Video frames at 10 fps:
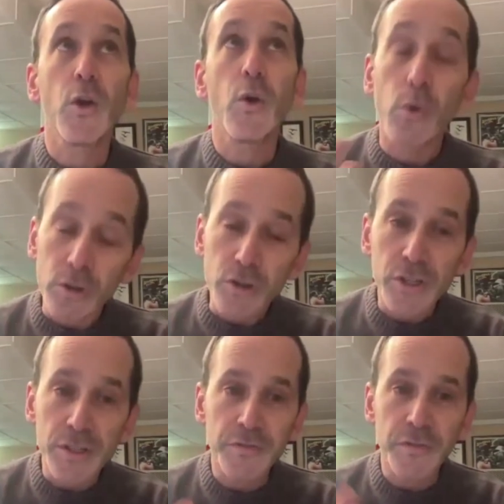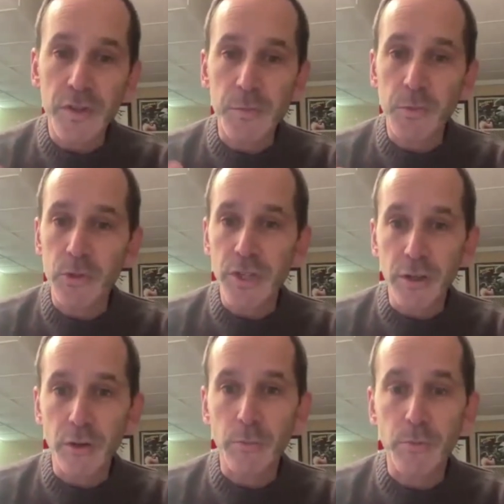The origins for this
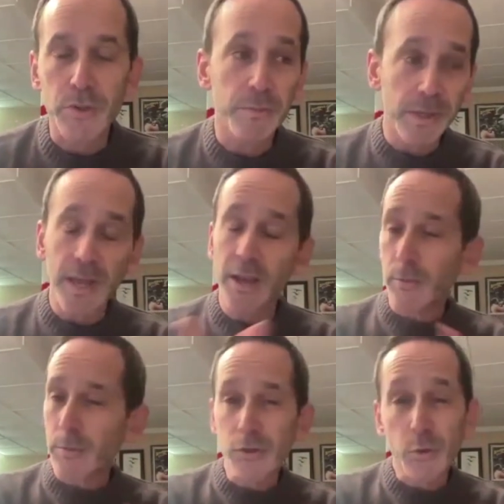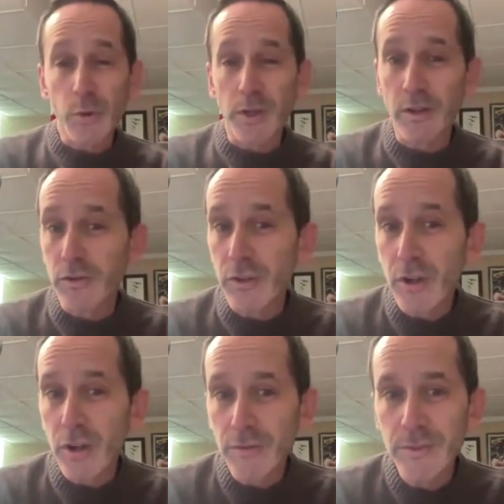particular prison began almost 20 years
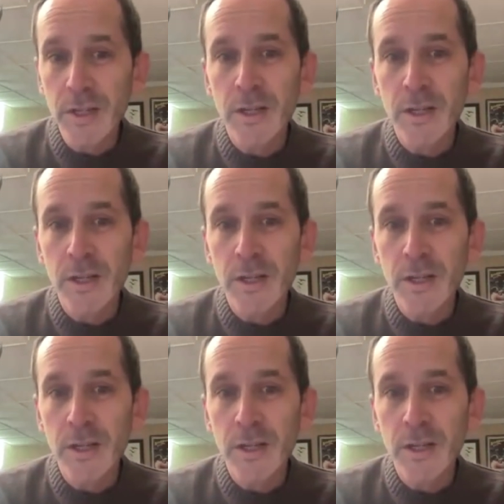ago